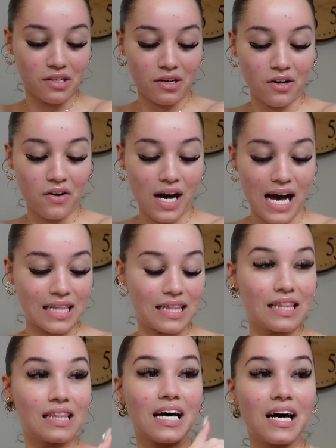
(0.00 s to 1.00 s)
girl. I
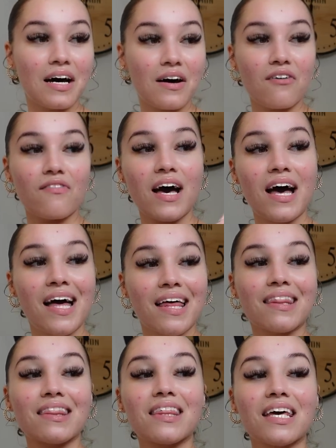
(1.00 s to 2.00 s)
love
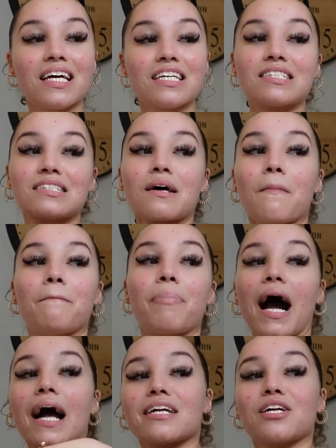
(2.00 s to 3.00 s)
this
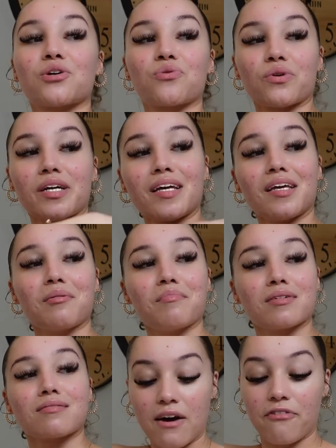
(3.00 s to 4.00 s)
body cream.
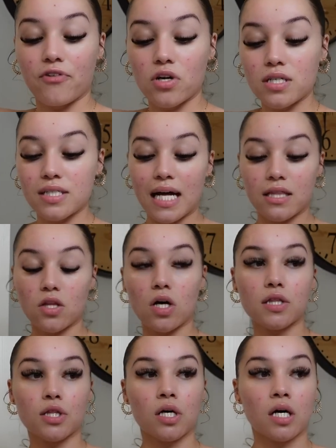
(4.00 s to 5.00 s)
At first, I
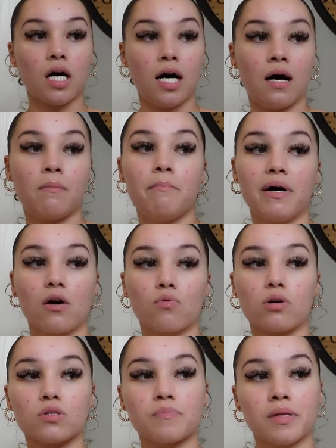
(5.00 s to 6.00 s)
thought the um,
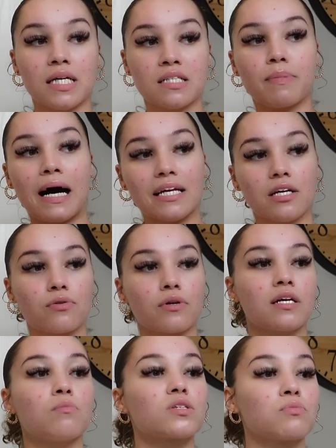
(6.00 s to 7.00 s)
Melrose Place body
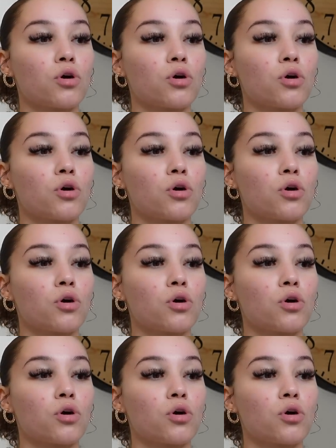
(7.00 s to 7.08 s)
cream was